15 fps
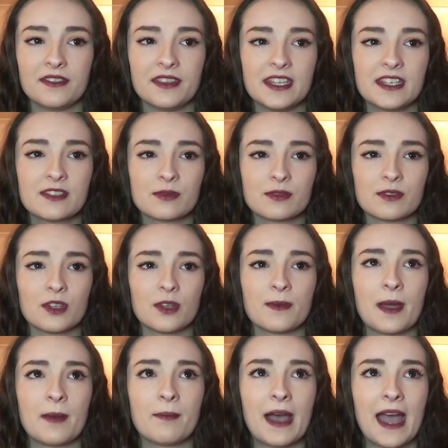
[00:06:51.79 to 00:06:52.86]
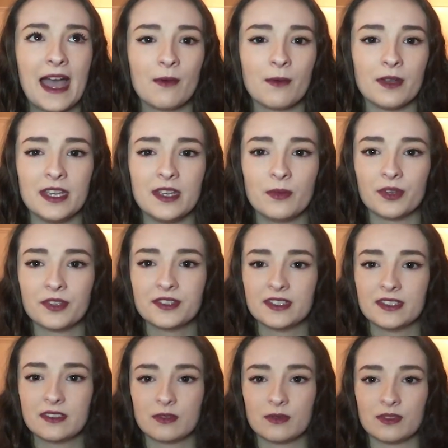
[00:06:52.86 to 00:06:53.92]
This was all about power. He
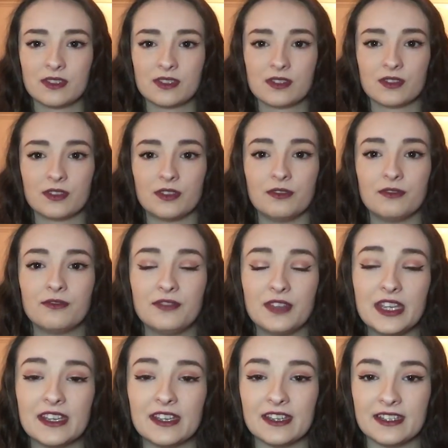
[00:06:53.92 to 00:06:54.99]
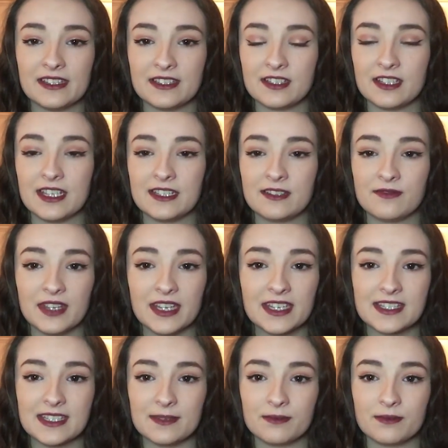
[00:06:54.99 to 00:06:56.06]
wanted to install fear into his
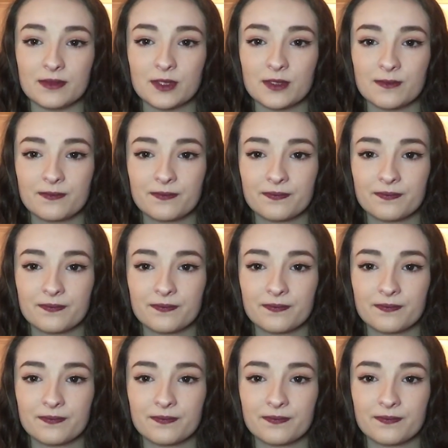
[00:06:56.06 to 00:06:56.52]
victims.